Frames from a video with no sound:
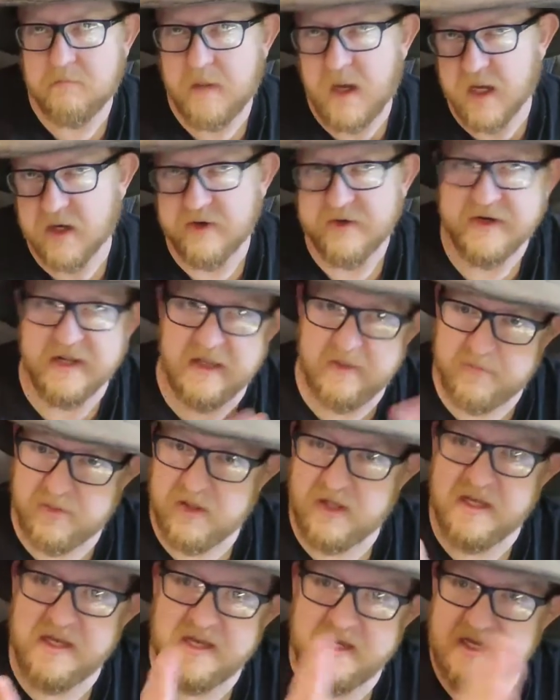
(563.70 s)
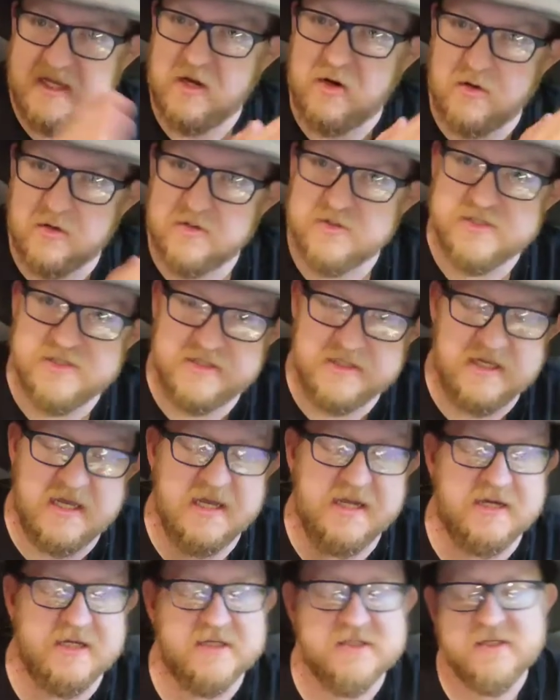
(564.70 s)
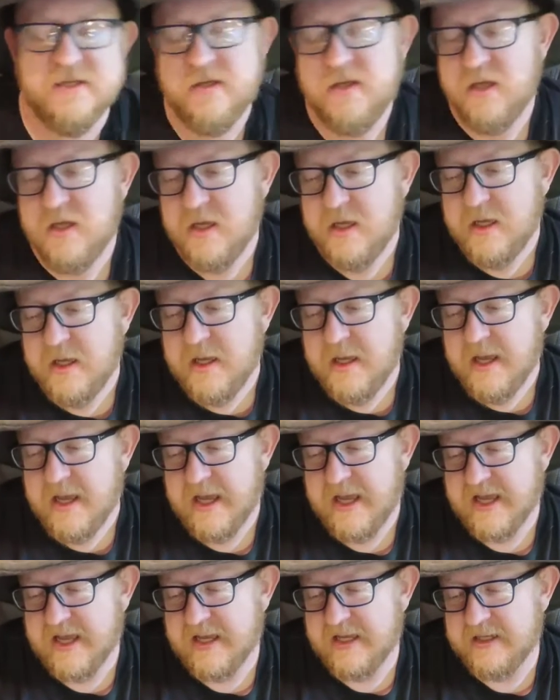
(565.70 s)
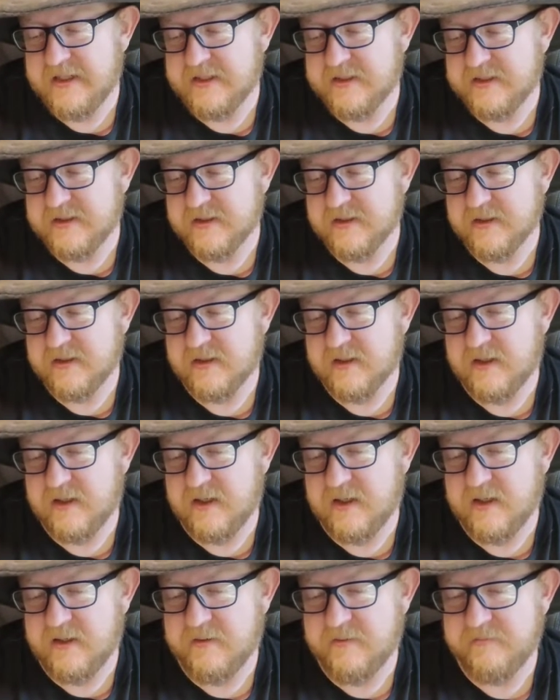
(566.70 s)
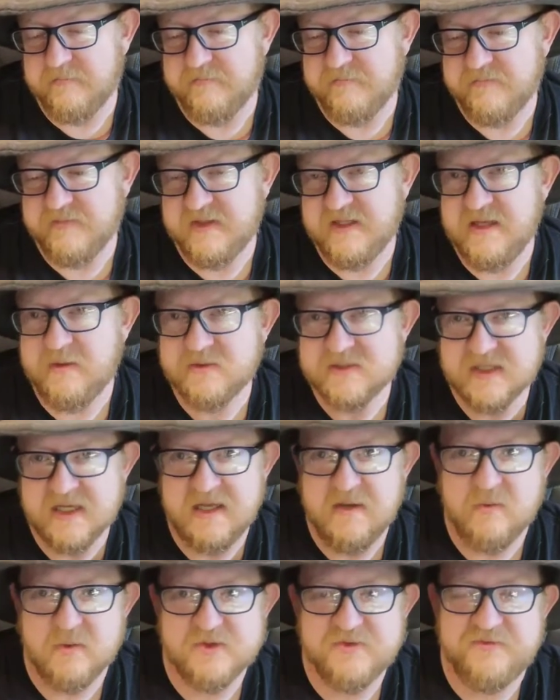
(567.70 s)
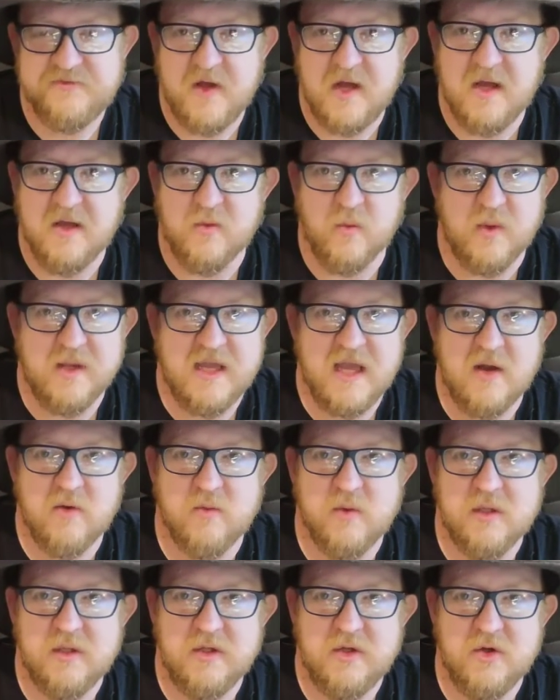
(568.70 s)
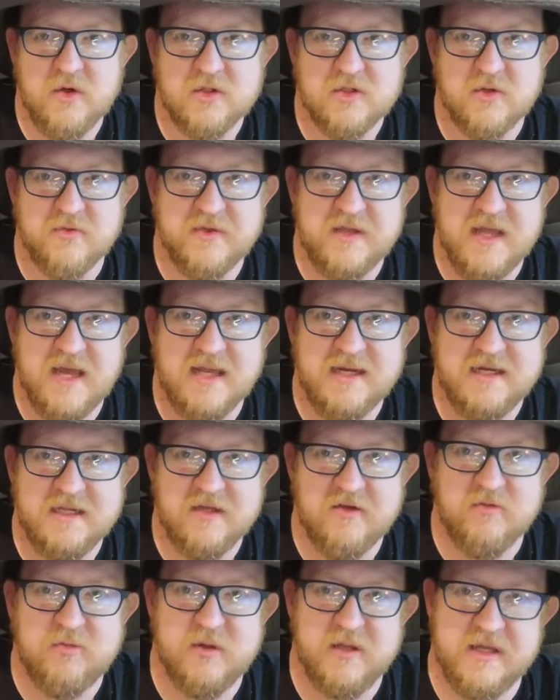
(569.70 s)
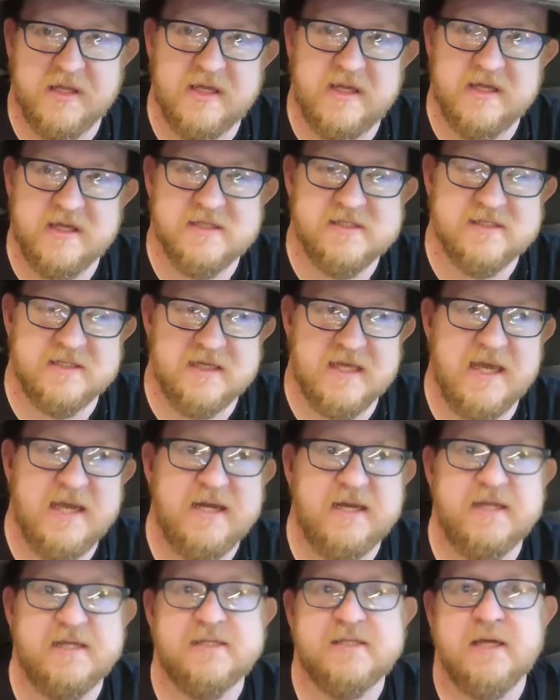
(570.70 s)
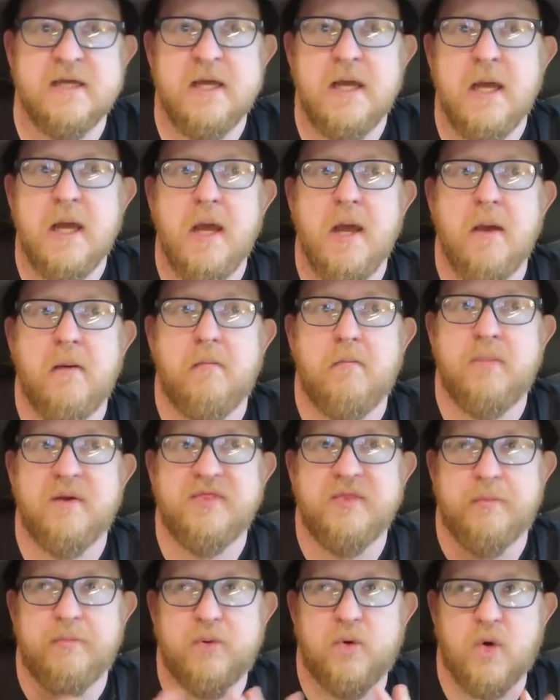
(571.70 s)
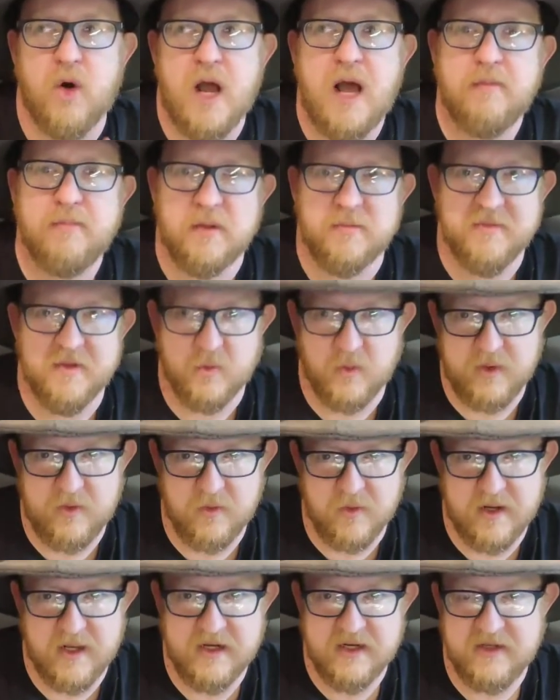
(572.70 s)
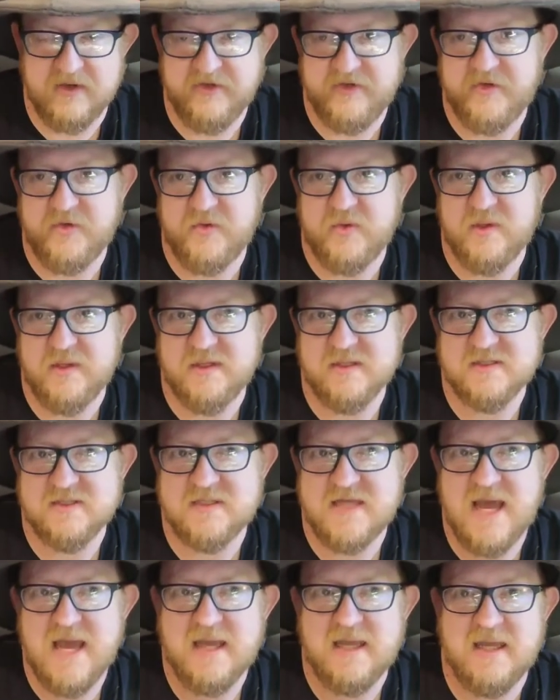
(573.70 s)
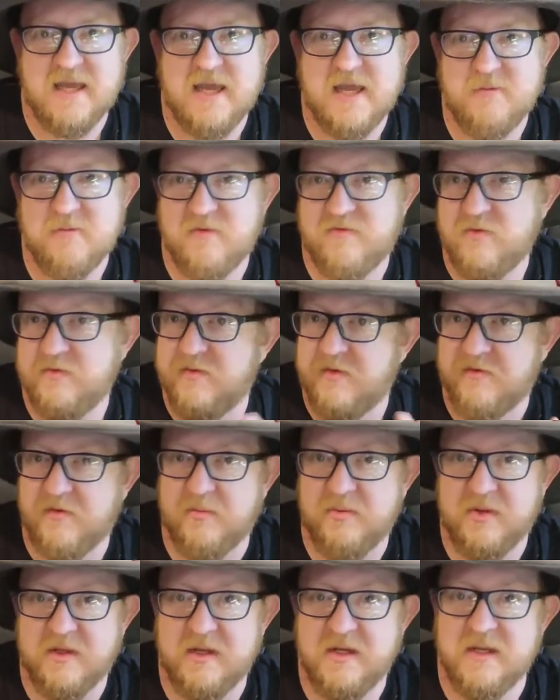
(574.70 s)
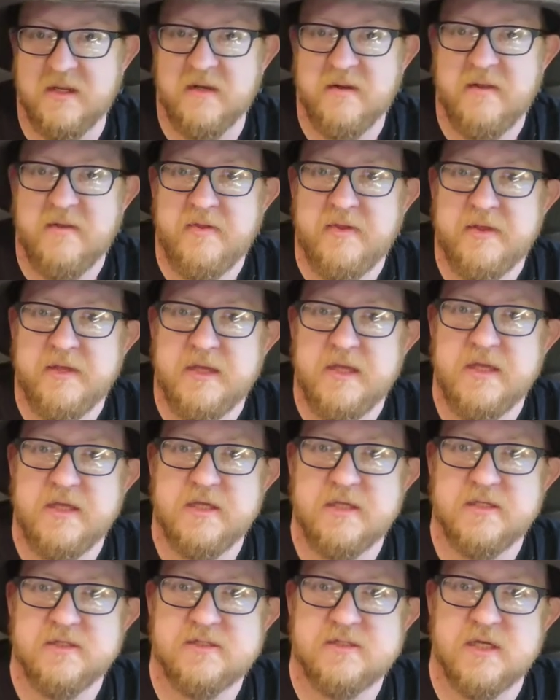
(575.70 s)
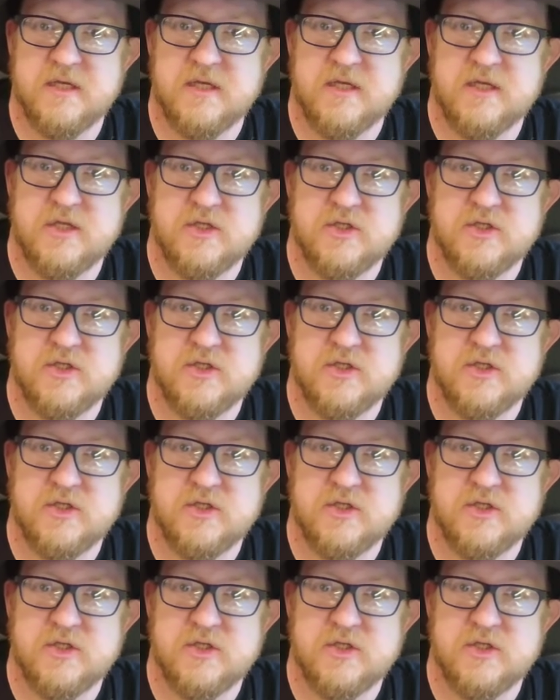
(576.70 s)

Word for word: Modern-day playing characters in the '80s, and um, it was it was fun. We got really hooked on the idea of playing kids in the '80s. But the problem that we ran into is that game, if you've ever played it, is